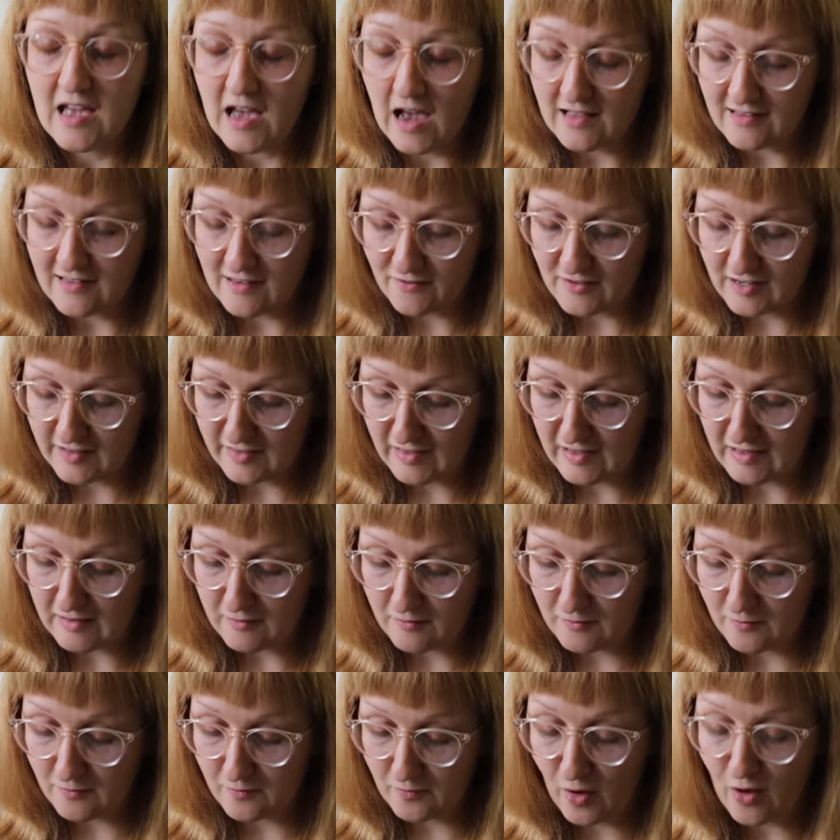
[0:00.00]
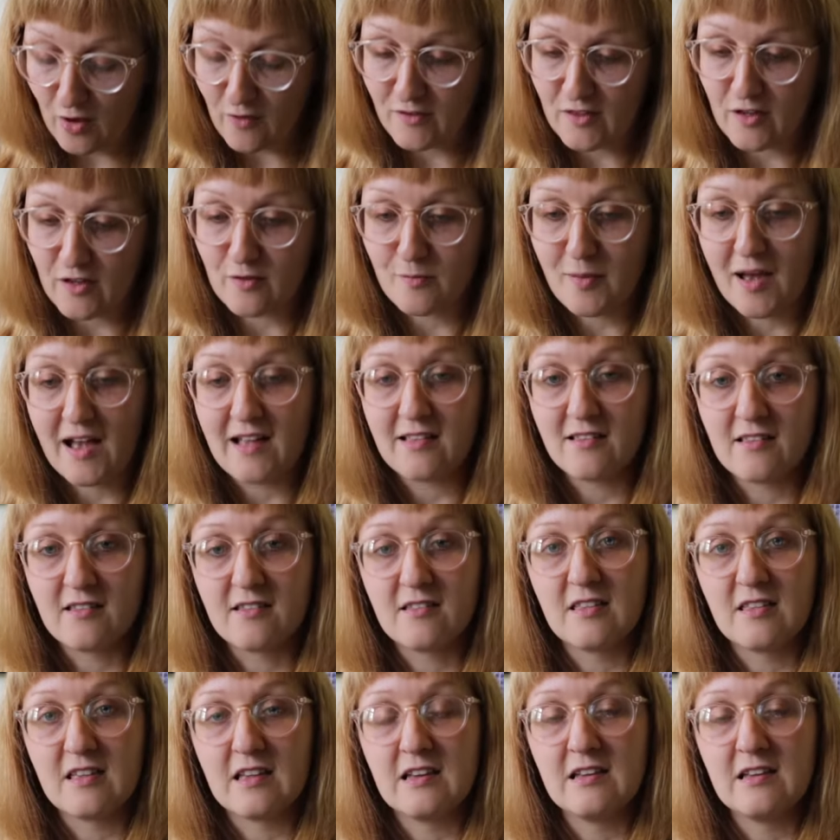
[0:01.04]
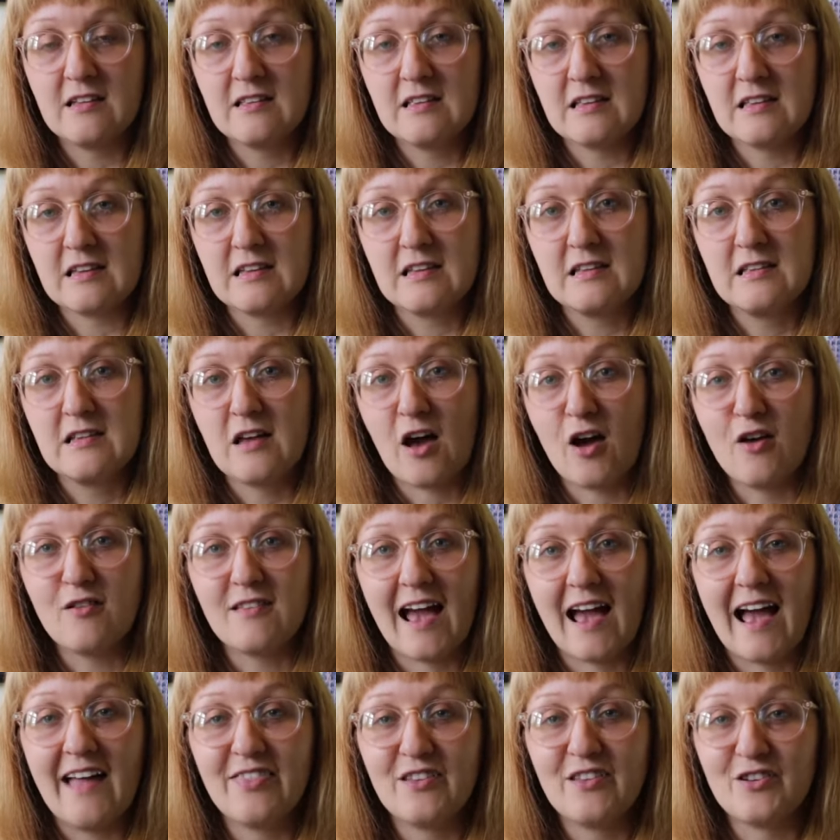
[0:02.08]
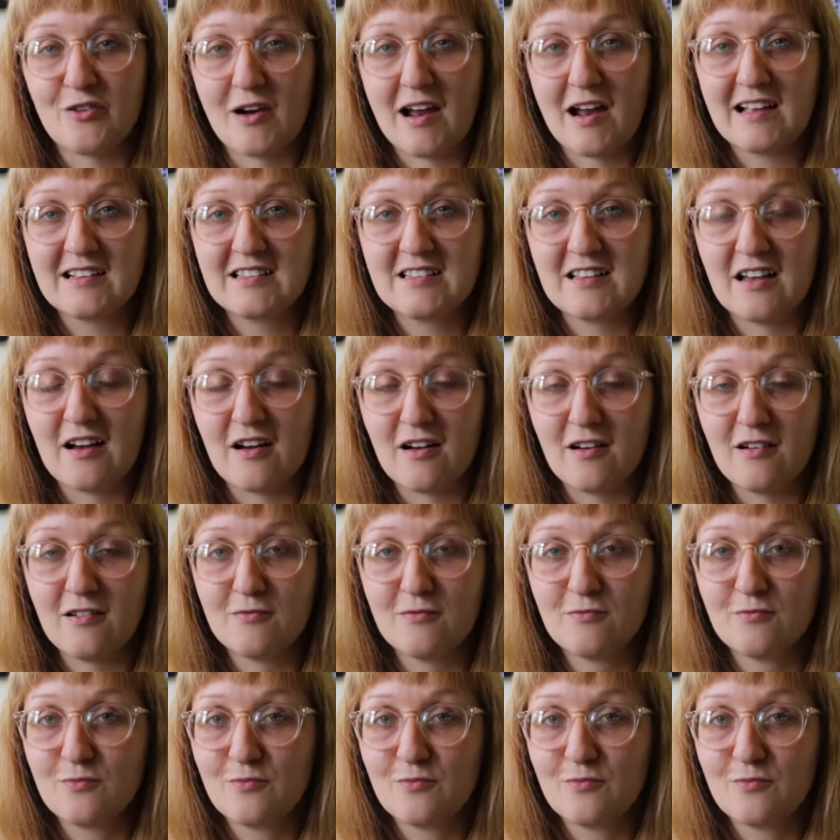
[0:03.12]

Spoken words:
I definitely think both of those patterns, the coat and the dress, I